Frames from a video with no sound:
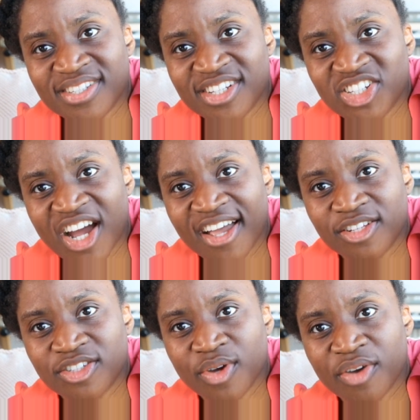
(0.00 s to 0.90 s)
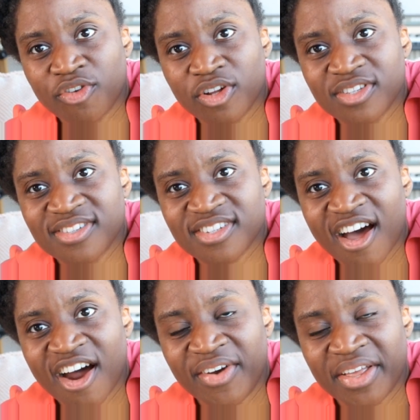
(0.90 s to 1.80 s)
as a child, so I've got
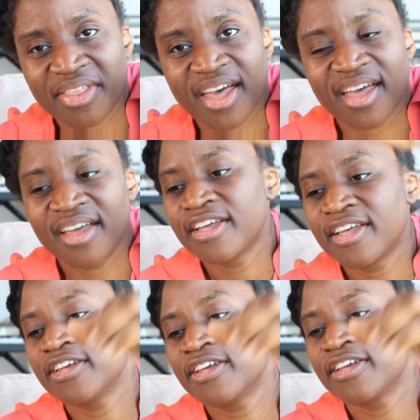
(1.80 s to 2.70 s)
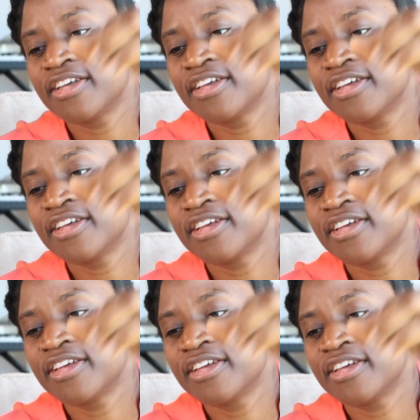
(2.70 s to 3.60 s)
scarring there. So